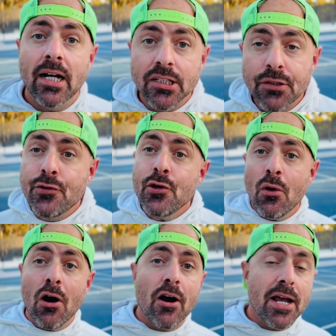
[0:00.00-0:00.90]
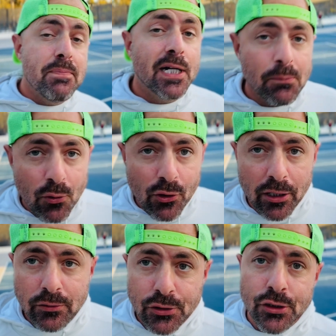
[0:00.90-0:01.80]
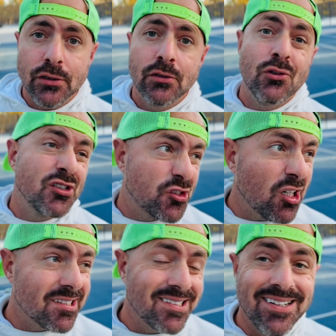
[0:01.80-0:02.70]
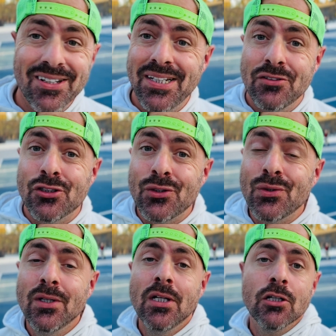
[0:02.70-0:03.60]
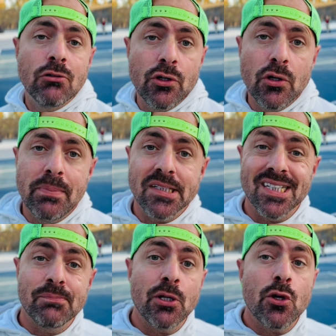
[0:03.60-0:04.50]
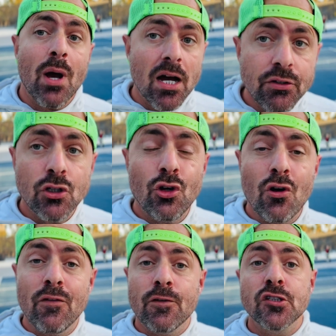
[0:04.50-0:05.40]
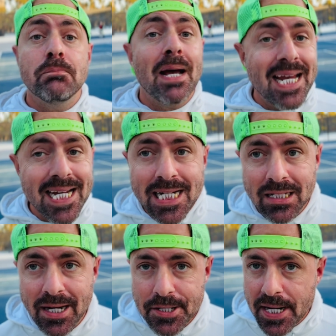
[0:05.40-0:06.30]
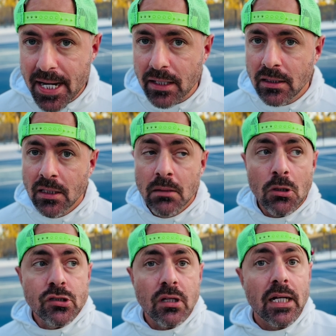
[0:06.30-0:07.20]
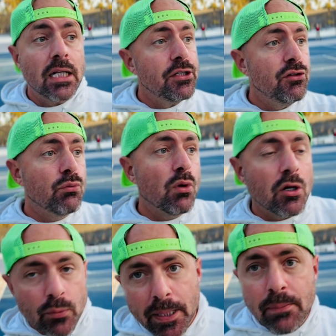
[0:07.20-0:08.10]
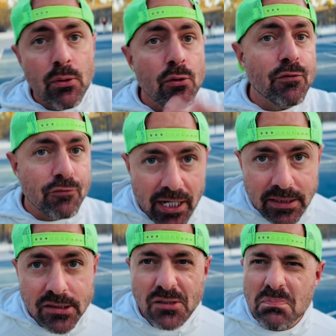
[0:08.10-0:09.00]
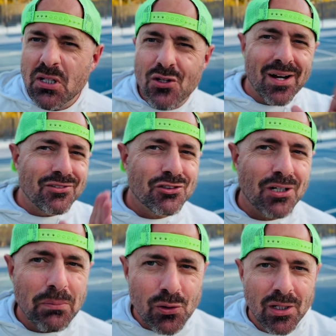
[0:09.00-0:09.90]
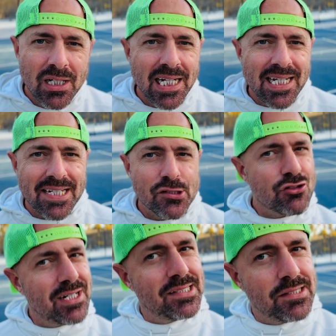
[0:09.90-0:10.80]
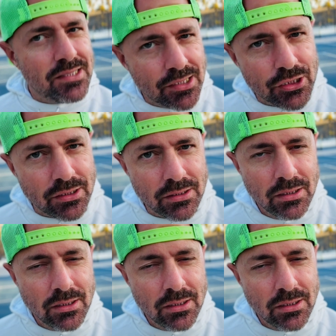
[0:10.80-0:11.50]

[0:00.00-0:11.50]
Guys, if you are a pickleball coach or instructor looking to grow your business, but you haven't got your first paid client yet, most likely you've worked with people, friends, but you have trouble in this transition